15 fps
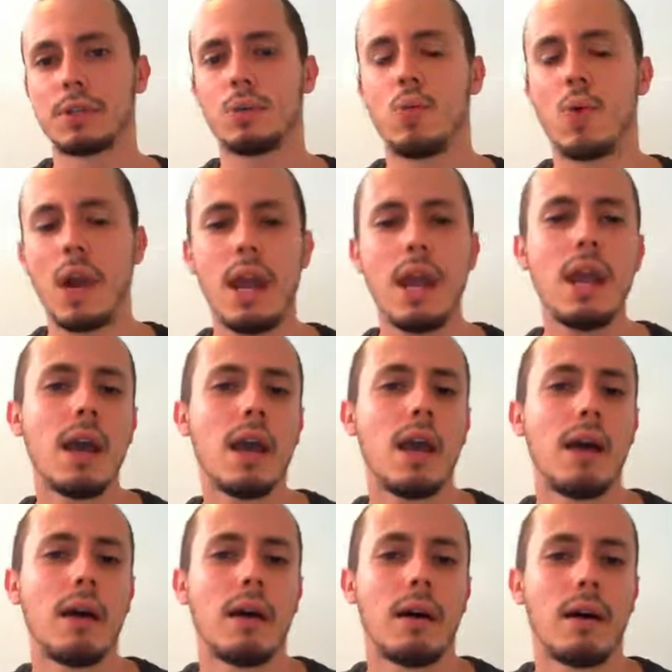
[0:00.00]
way.
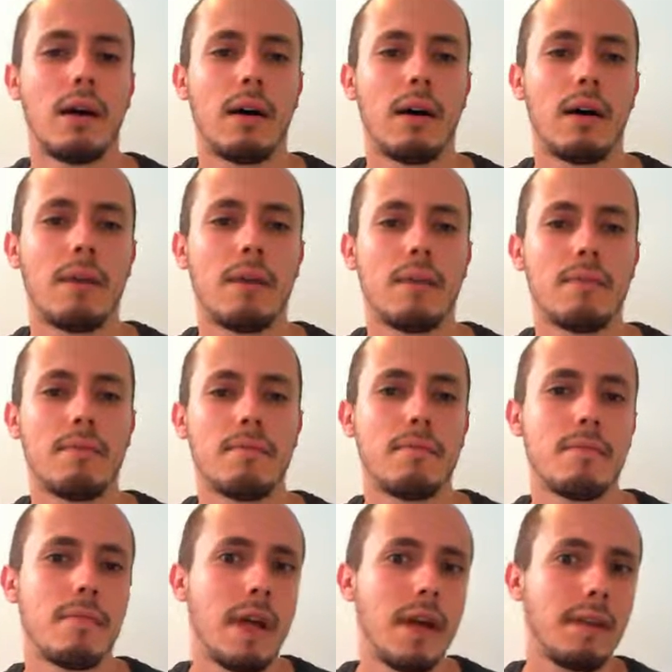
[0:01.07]

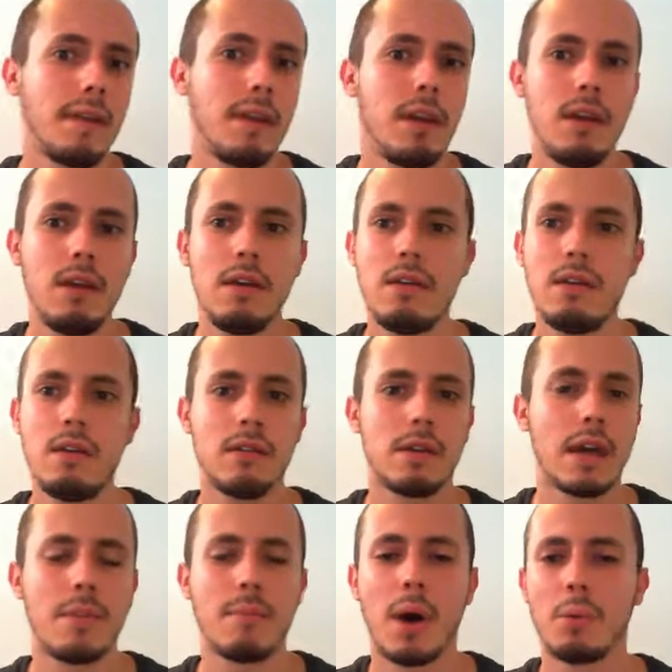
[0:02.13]
Then he
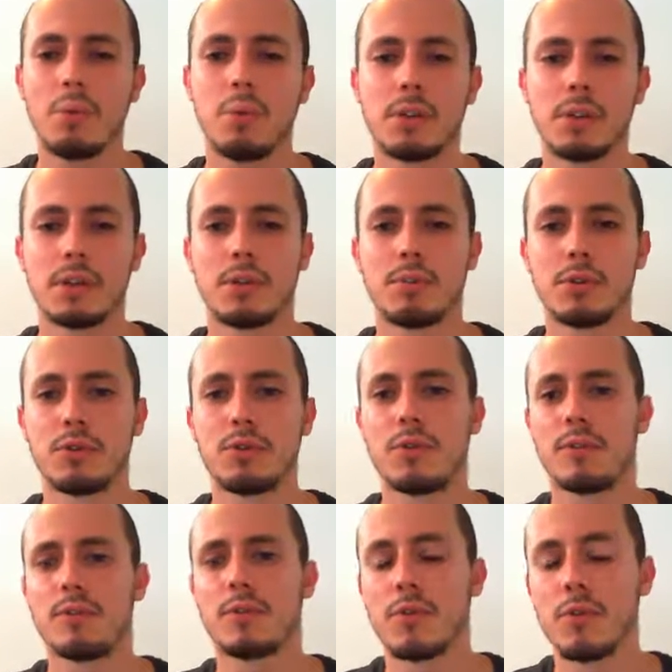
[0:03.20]
came up with some sort
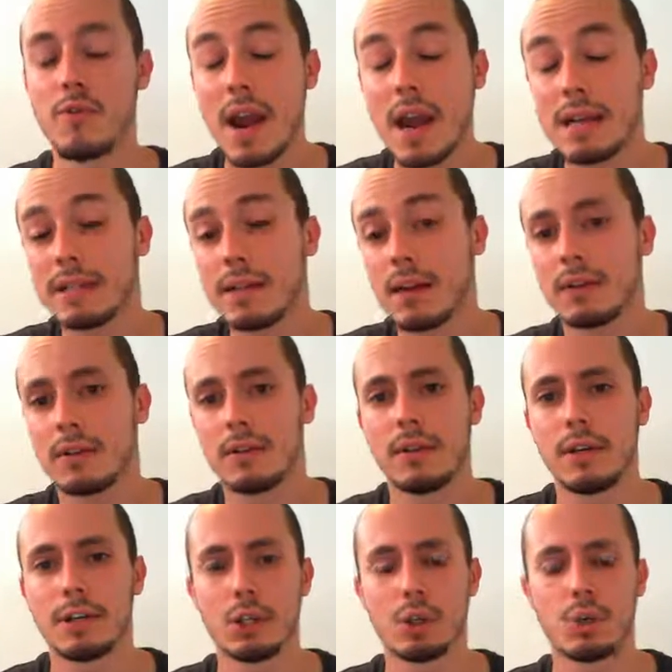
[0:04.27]
of great
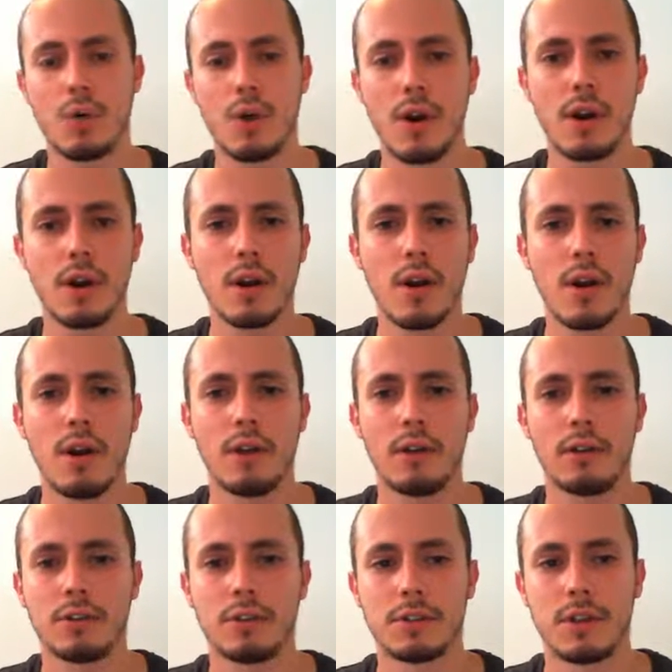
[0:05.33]
calculation work,
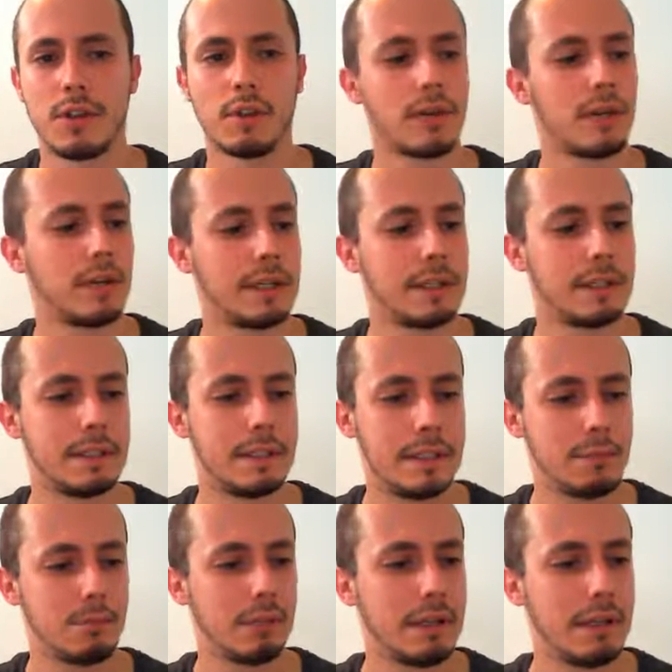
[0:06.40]
just calculating
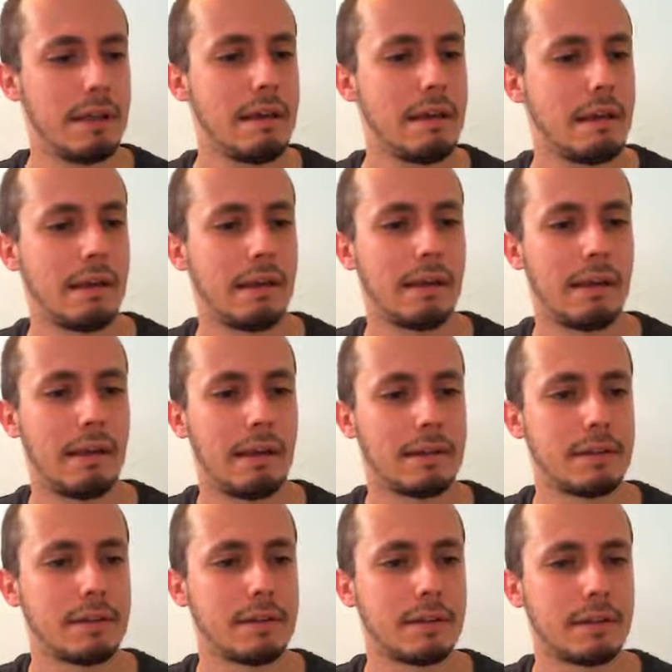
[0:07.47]
deeply
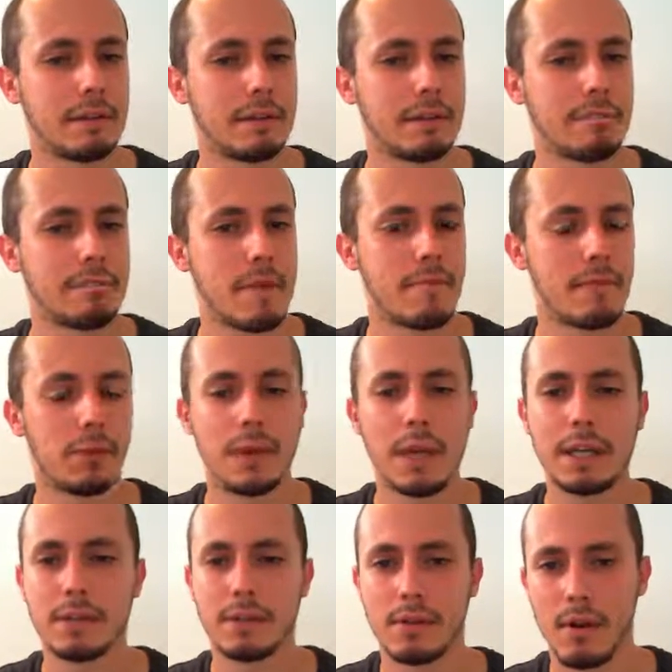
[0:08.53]
and
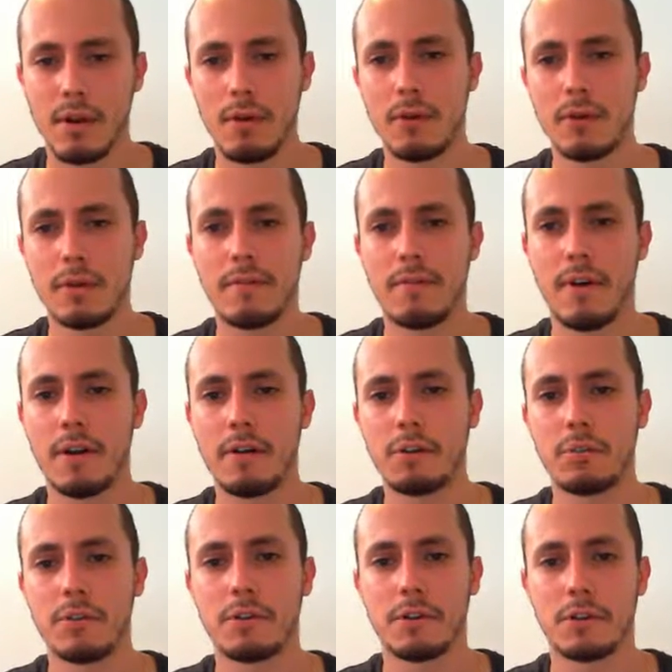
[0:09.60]
evaluating all the final
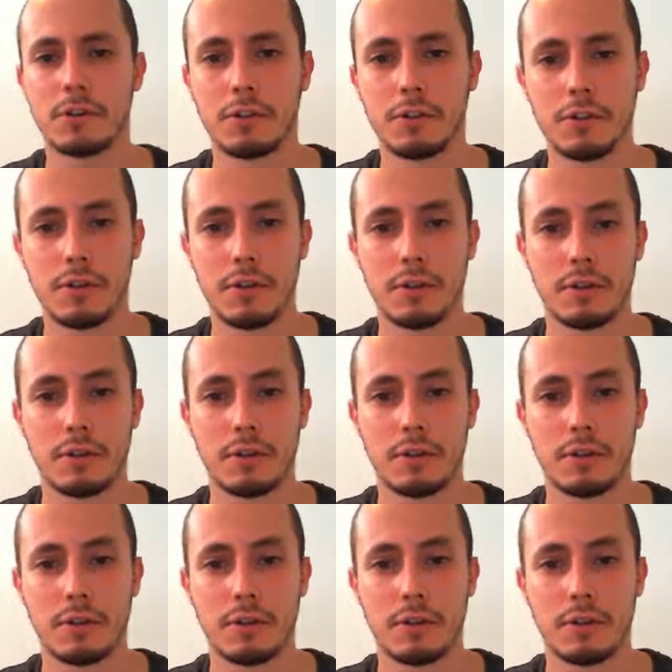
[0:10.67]
positions